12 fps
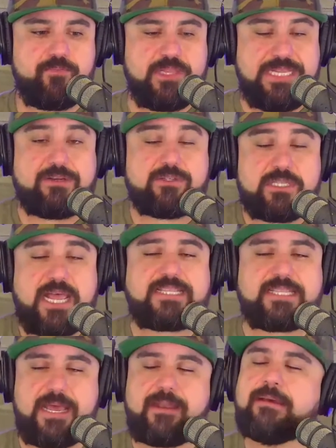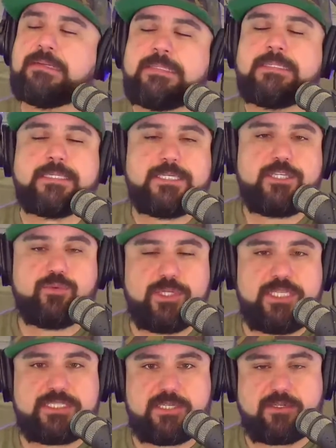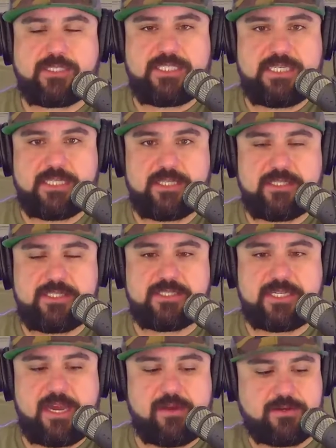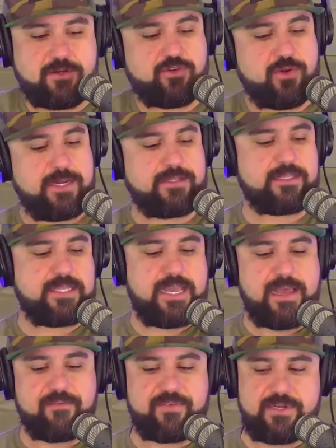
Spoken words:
leaders like that, you really start to see that this is a character trait that they have,